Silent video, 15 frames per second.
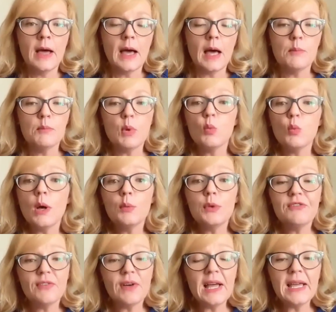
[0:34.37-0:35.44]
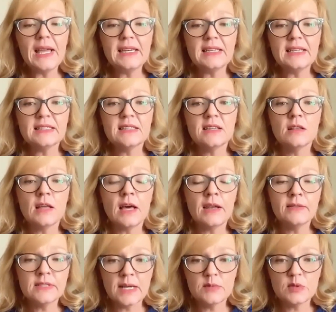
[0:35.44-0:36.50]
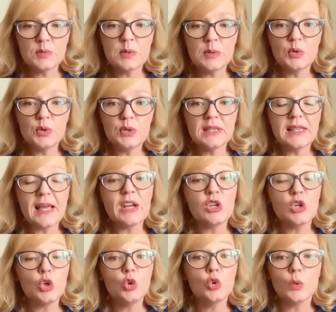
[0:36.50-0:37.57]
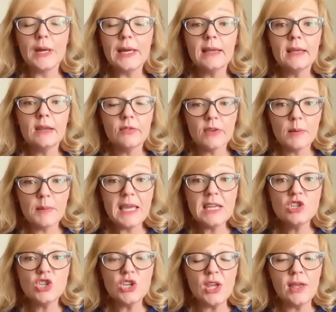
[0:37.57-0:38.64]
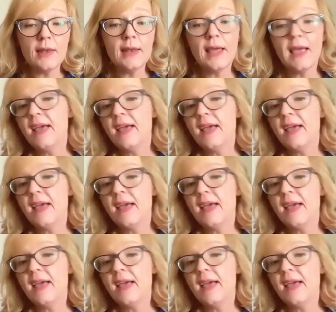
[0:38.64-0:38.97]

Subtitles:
But what we find is that a lot of times people get that great information